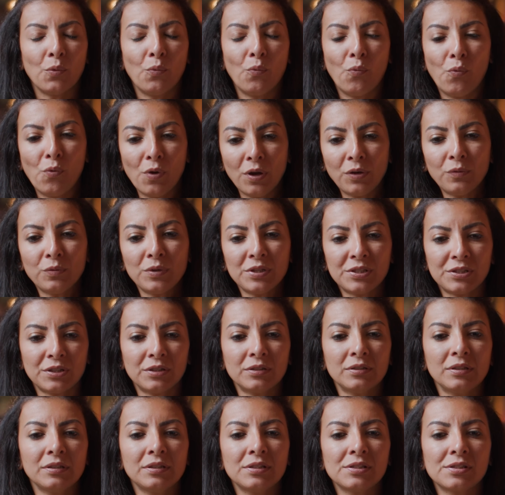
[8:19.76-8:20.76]
When we
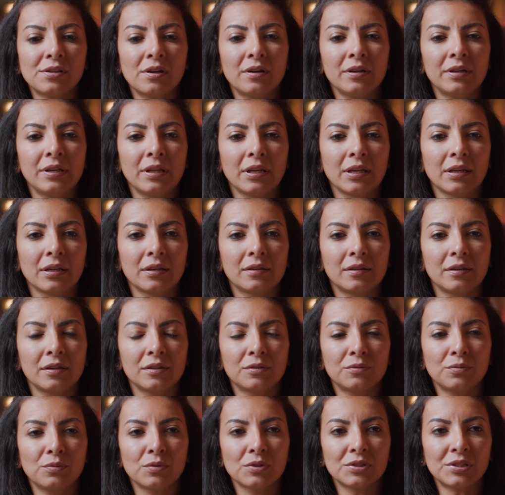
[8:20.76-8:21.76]
started designing it,
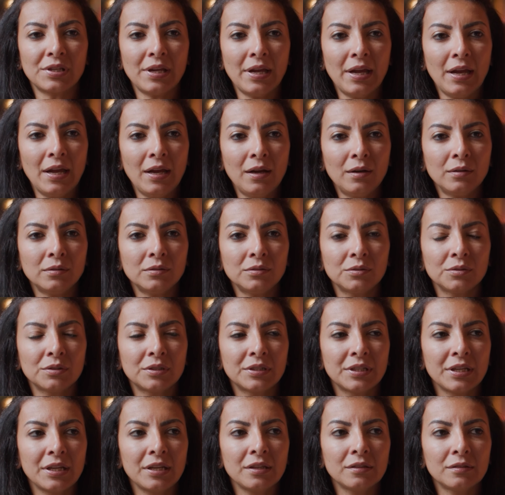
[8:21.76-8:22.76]
it was how to
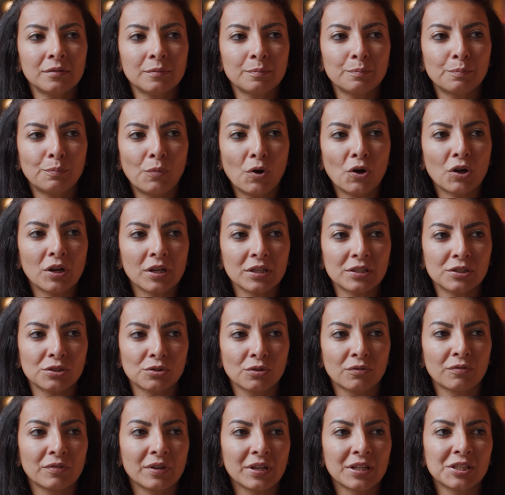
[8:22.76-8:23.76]
create pockets
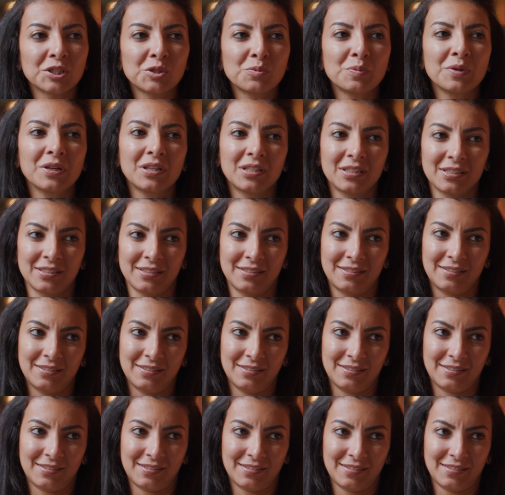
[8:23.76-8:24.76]
of
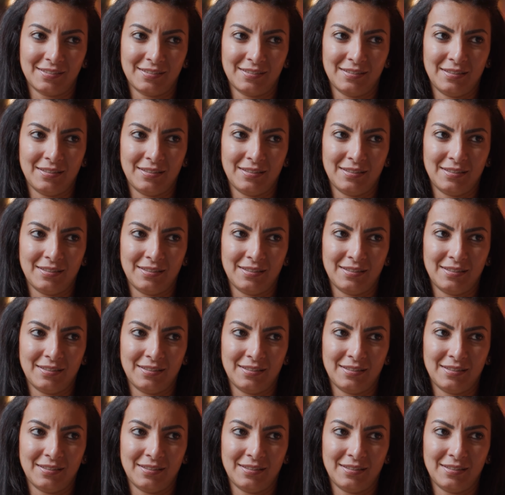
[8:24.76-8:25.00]
experiences